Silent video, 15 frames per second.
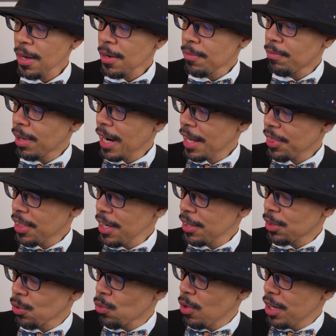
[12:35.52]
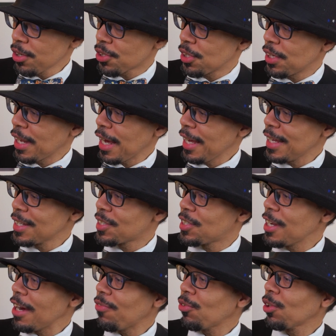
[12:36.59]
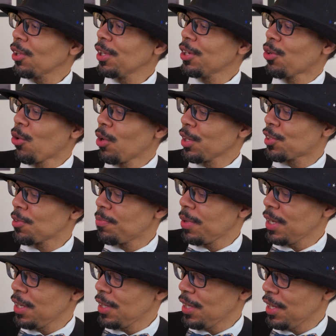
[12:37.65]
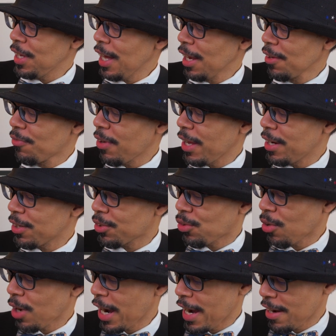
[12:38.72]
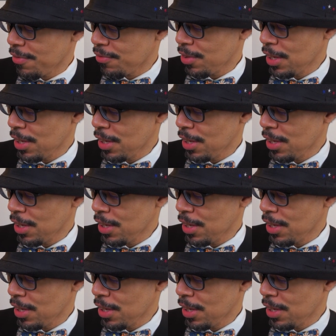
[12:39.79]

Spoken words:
But I think the winner today is definitely going to be the Elevated Craft.